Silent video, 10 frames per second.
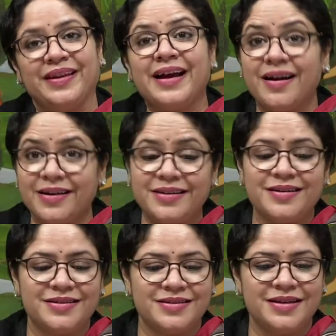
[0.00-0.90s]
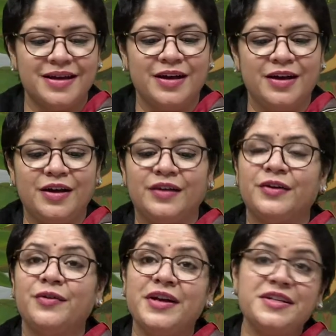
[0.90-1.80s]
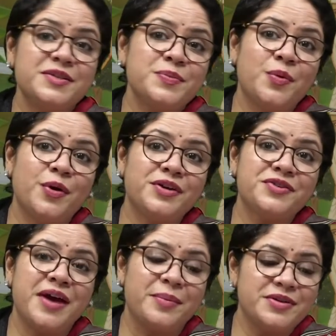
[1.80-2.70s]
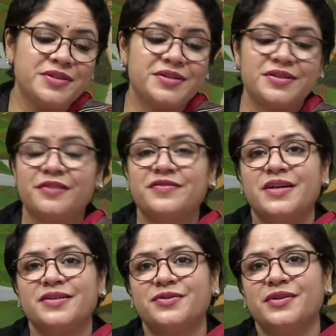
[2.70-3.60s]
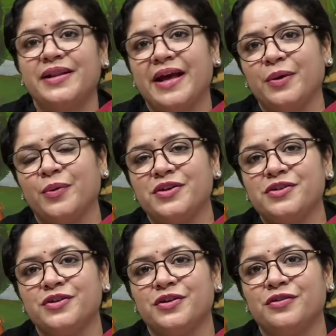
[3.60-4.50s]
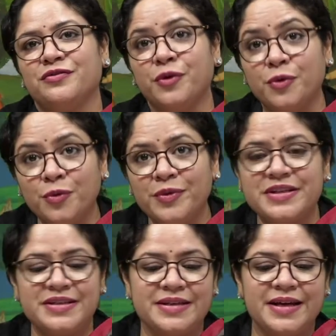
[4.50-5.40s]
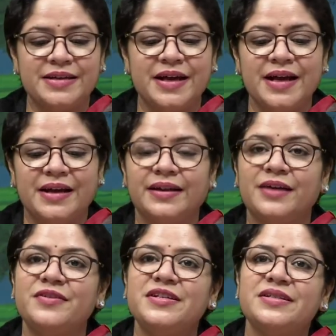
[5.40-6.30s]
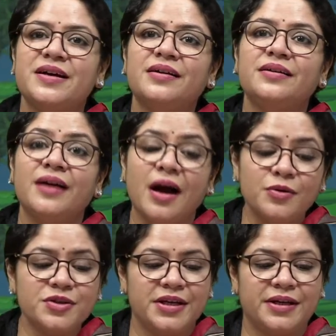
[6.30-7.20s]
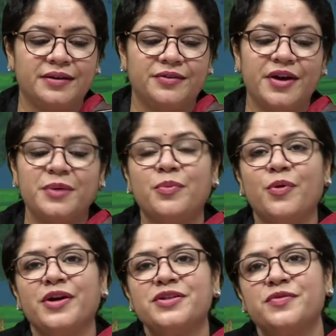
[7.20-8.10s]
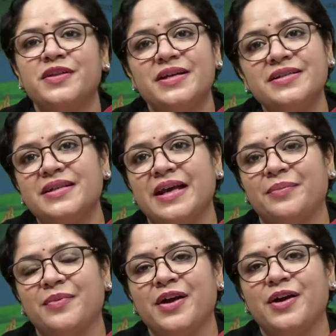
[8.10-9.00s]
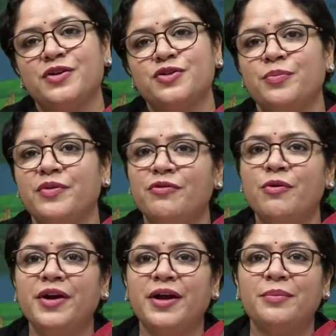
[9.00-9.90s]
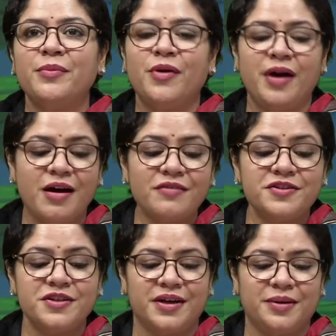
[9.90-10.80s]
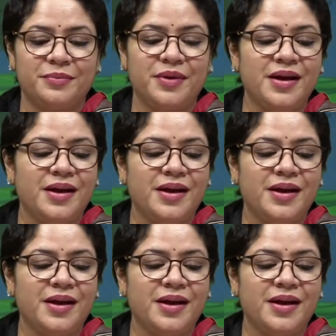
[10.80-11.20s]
Kalidas, the greatest poet dramatist of Sanskrit language, for whom it is said that we start counting great poets with his name, so before him or after him,